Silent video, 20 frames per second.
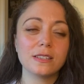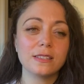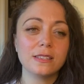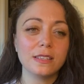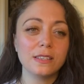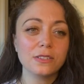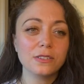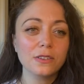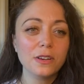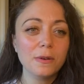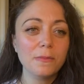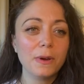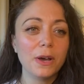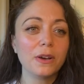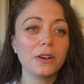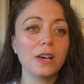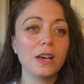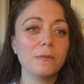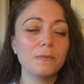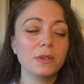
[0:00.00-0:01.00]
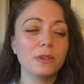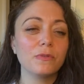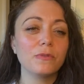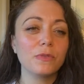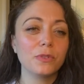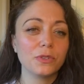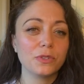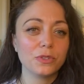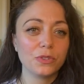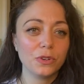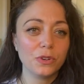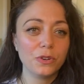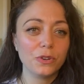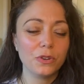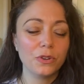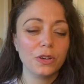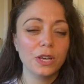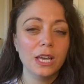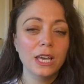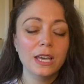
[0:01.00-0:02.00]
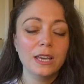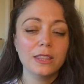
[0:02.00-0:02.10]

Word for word: is these are about coming full circle.